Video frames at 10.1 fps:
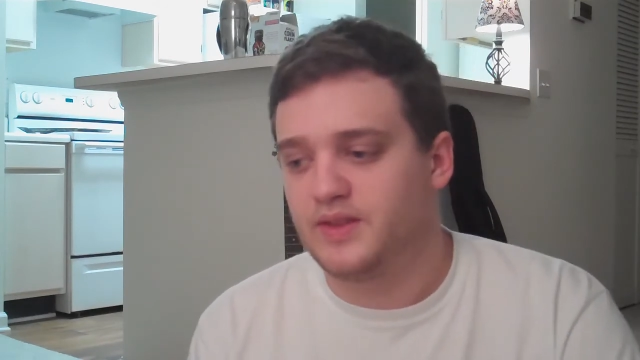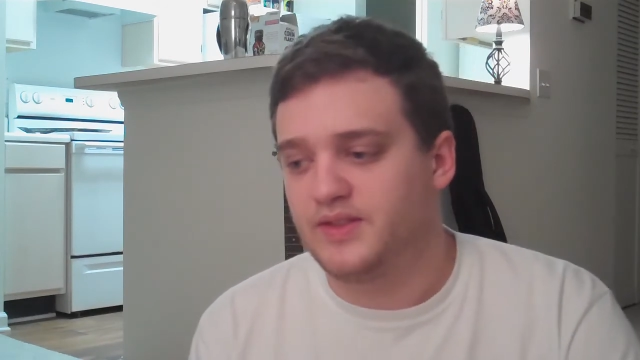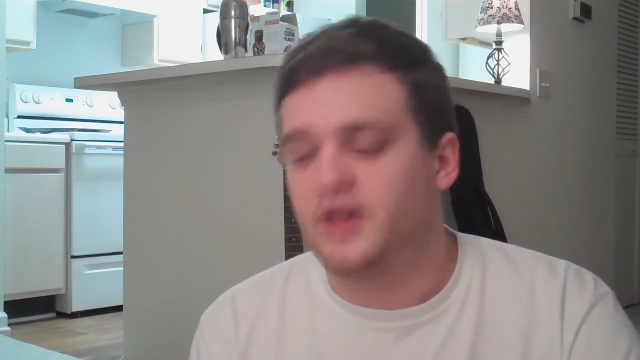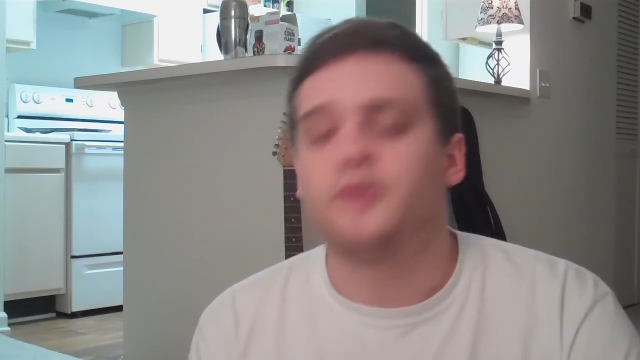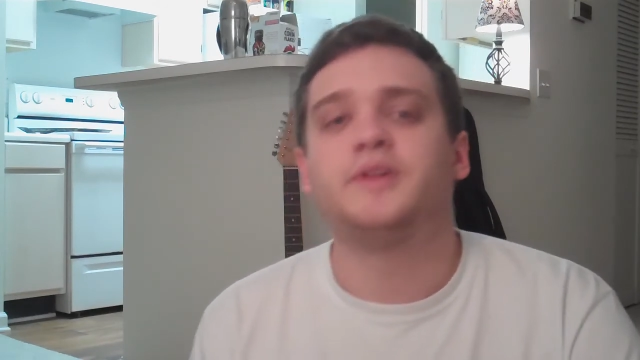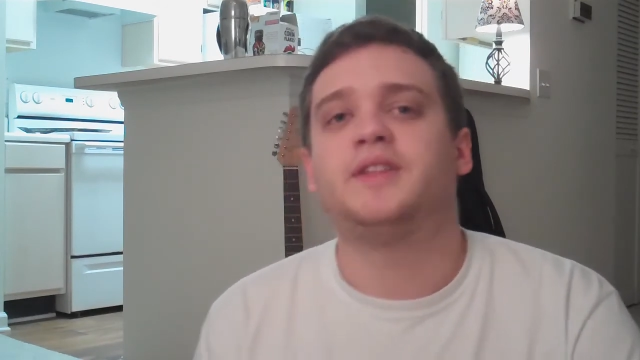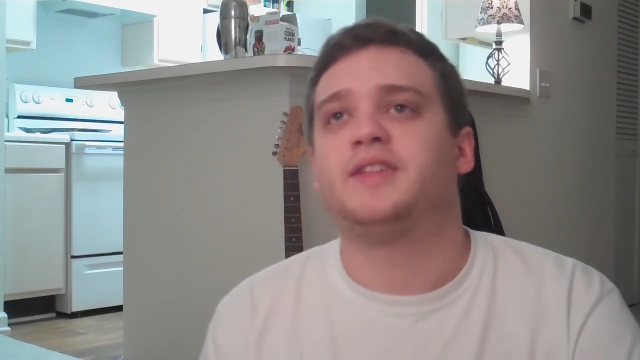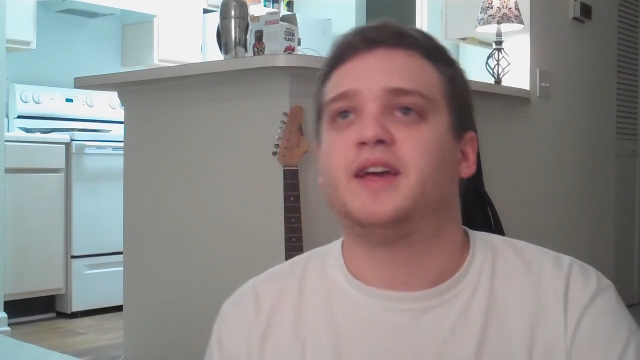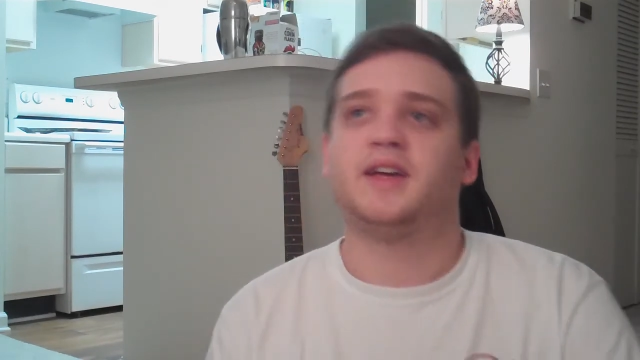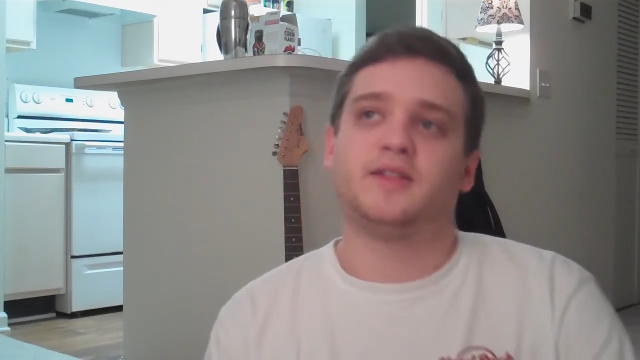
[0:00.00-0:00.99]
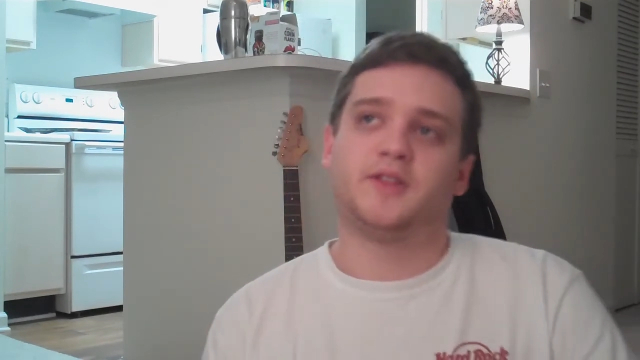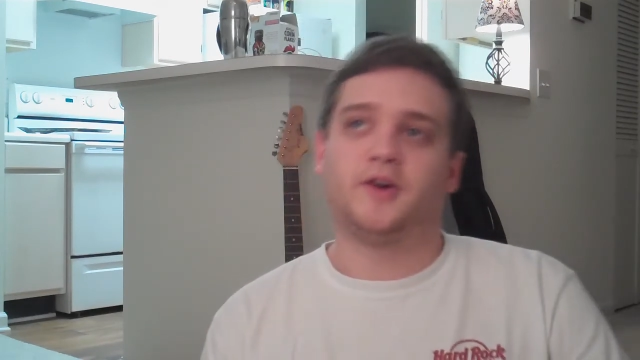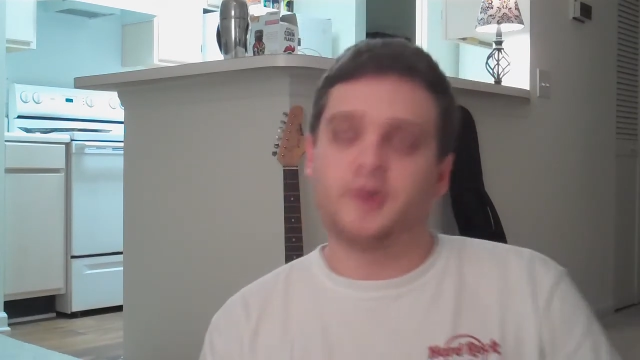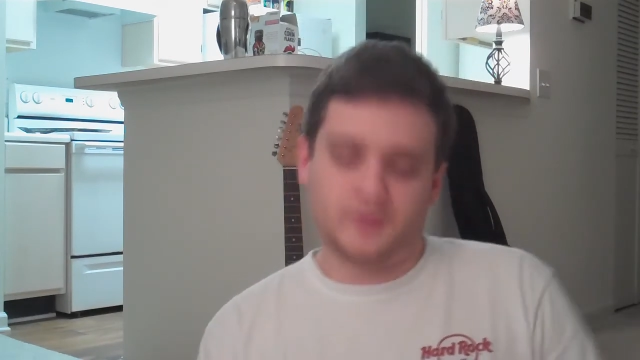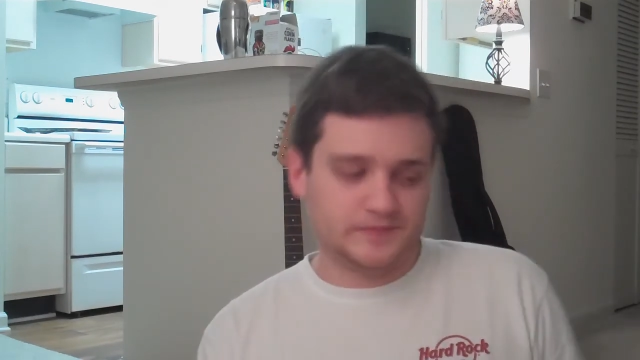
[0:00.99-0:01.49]
The only thing,
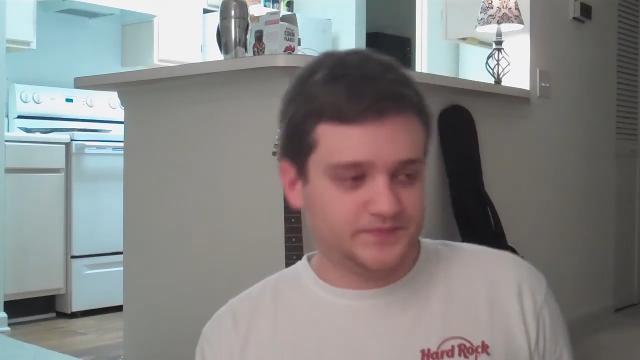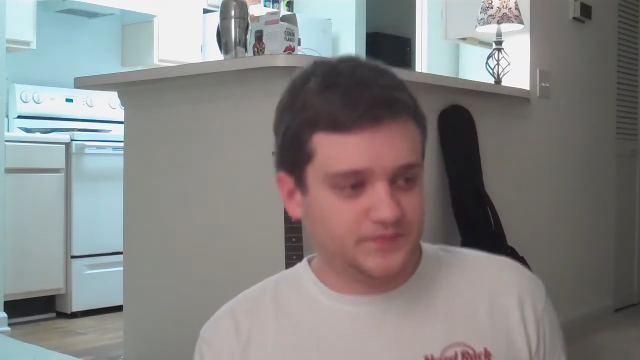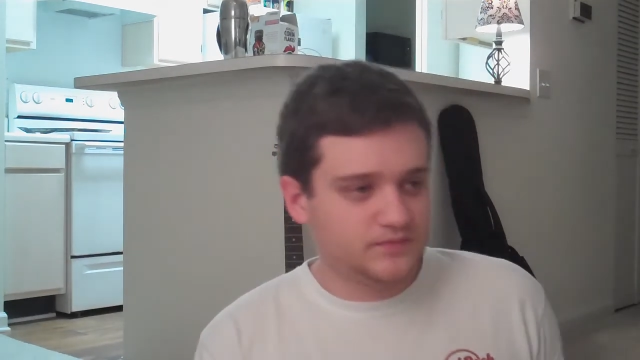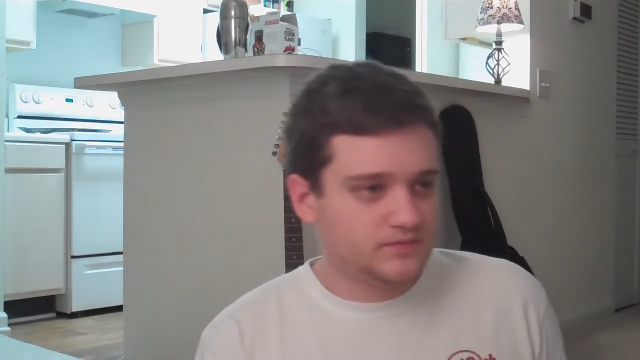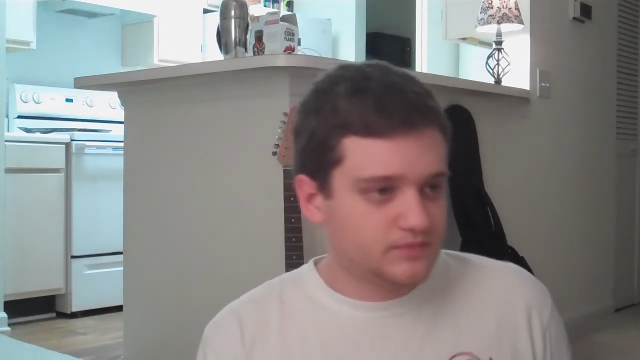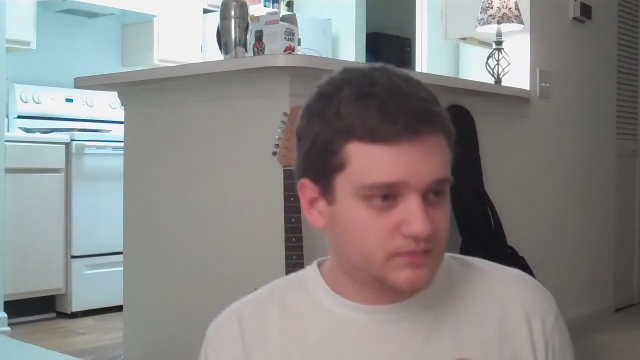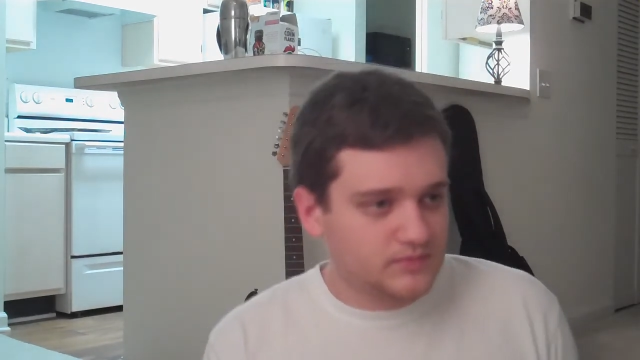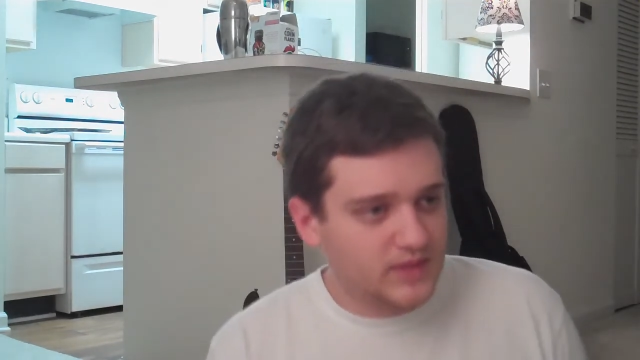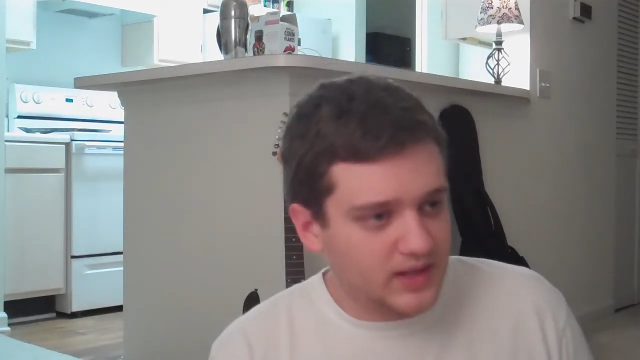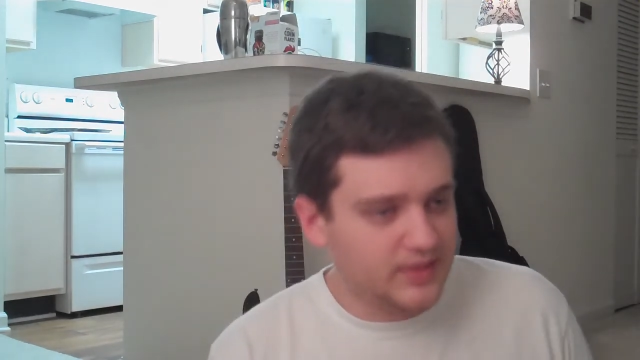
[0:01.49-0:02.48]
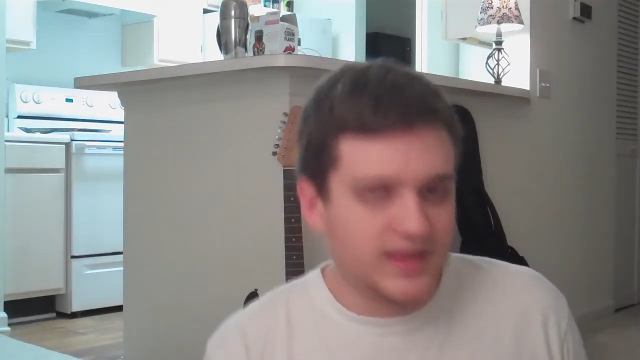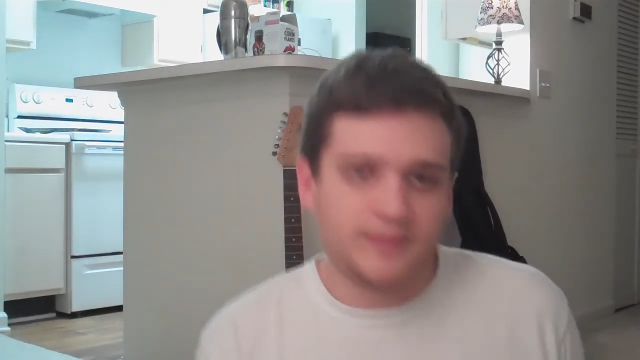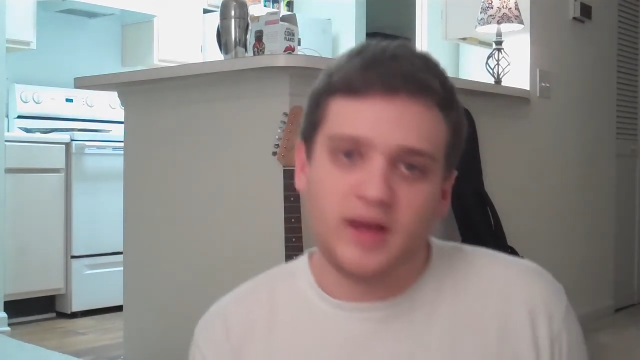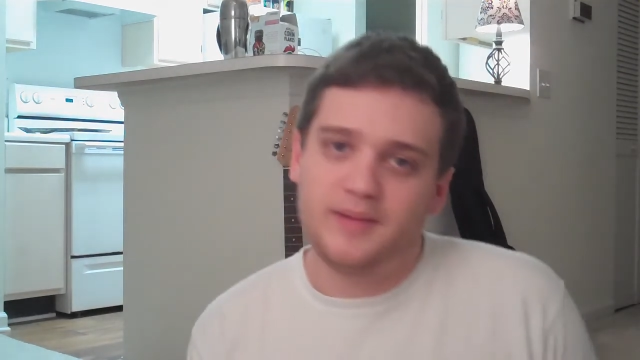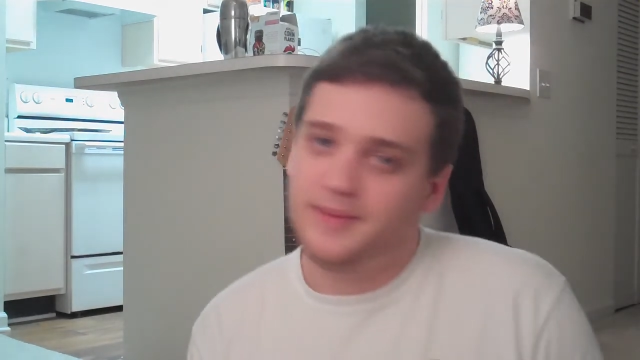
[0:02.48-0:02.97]
though,
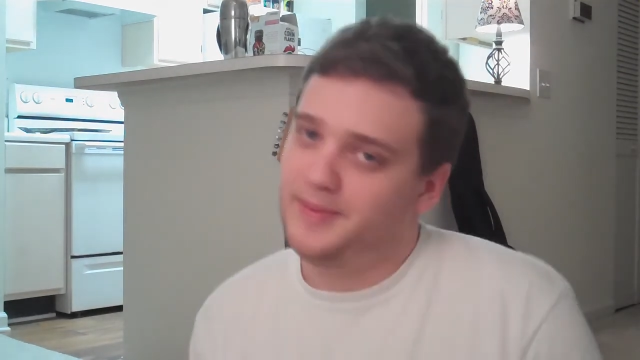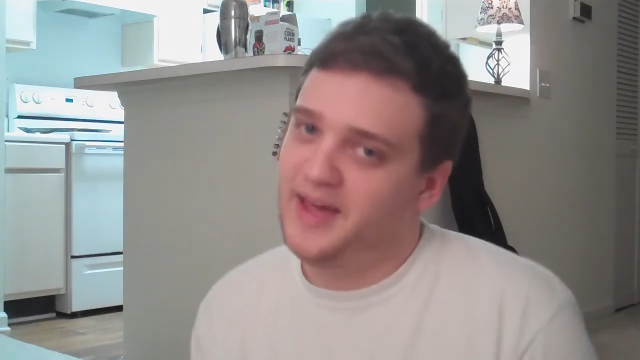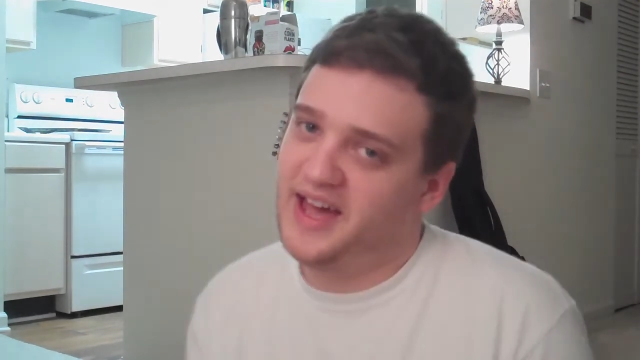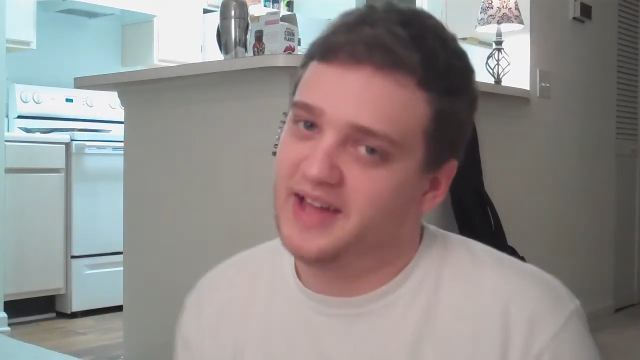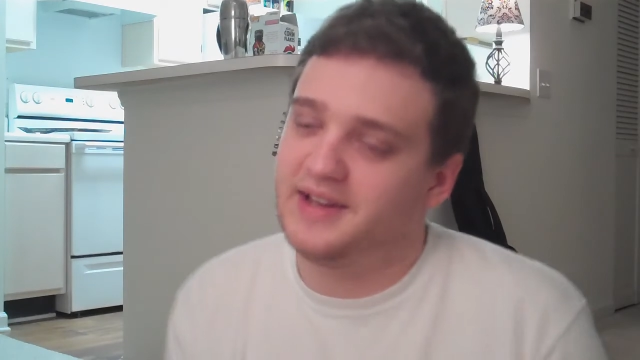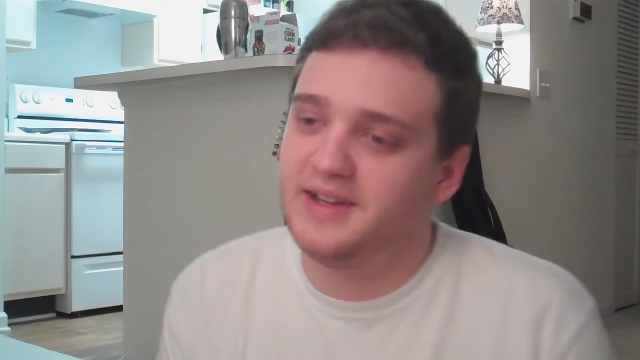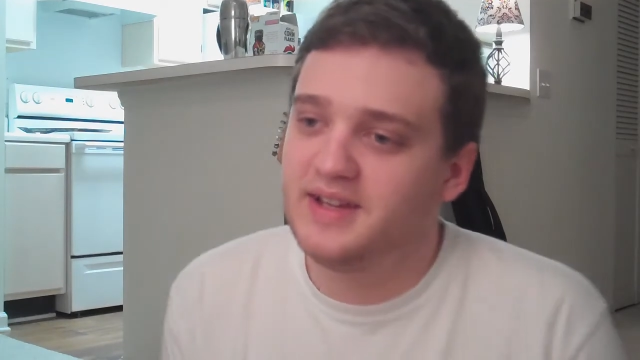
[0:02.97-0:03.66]
that might be bad,